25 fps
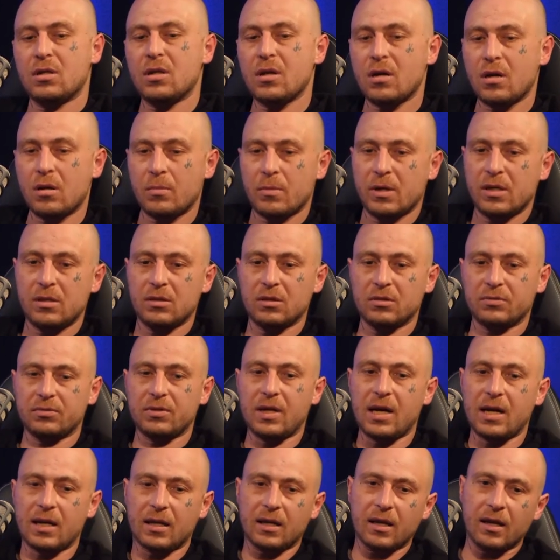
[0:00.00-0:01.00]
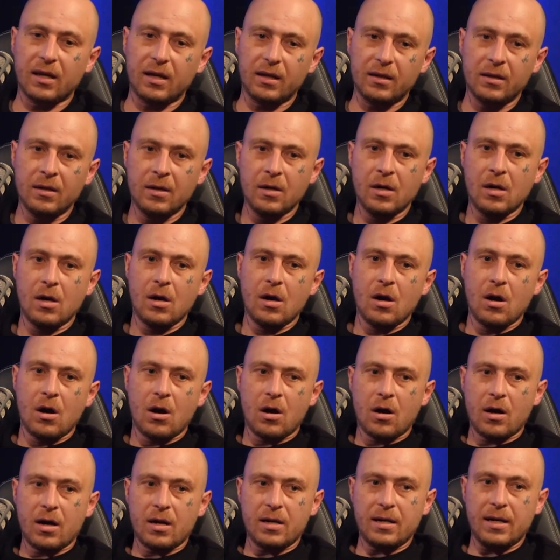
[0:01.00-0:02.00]
You know what I mean? Yeah. Like fucking
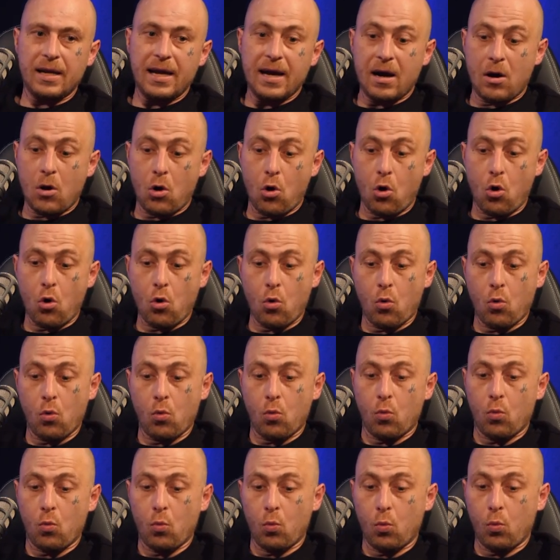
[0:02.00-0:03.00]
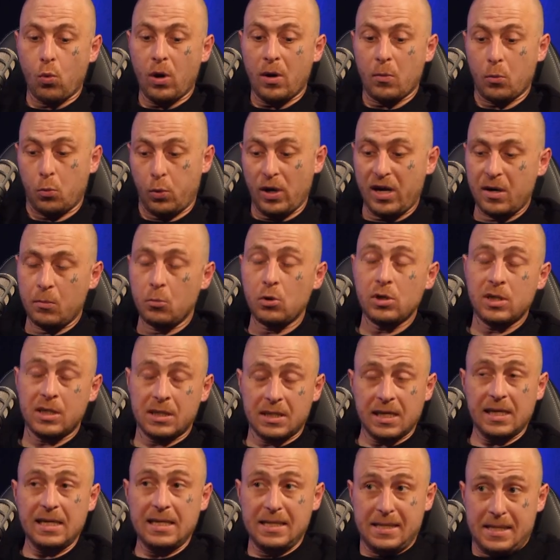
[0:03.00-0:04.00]
now. Where the
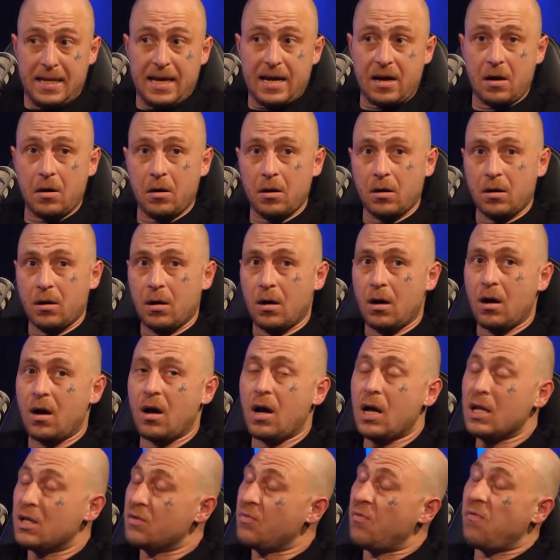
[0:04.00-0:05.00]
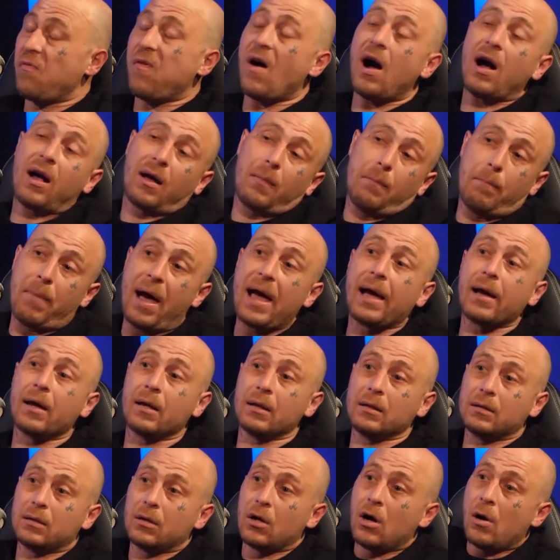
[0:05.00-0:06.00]
music scene is now, it's fucking
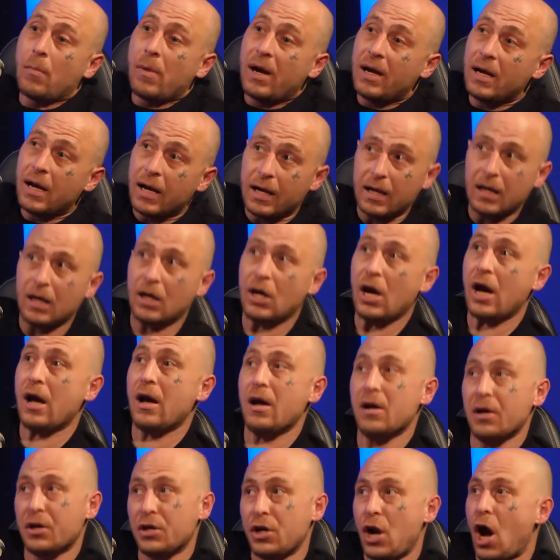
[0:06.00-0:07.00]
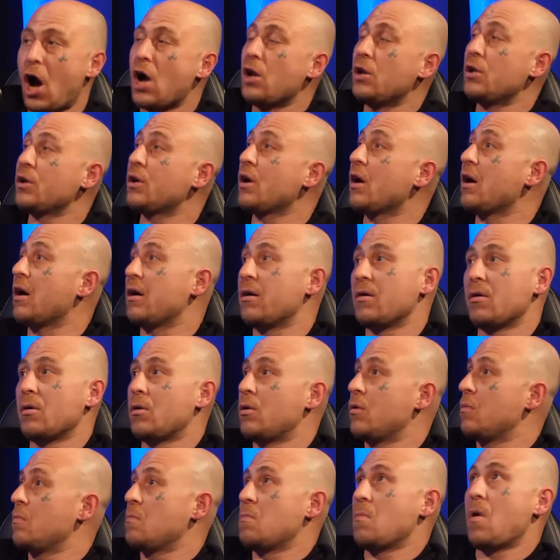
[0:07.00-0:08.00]
banging. Do you know what I mean? It can only go
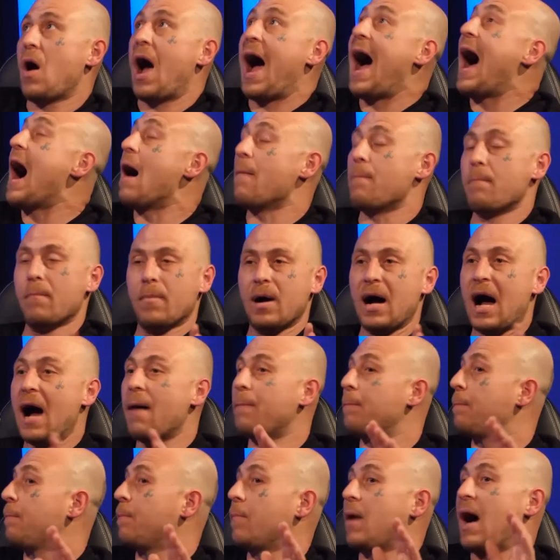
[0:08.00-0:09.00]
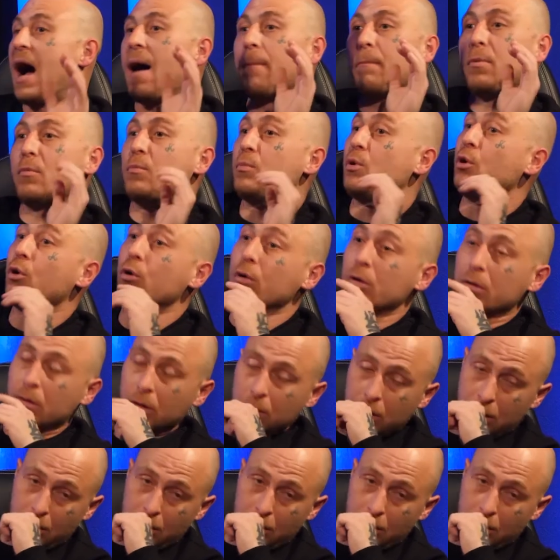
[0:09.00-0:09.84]
up and beyond.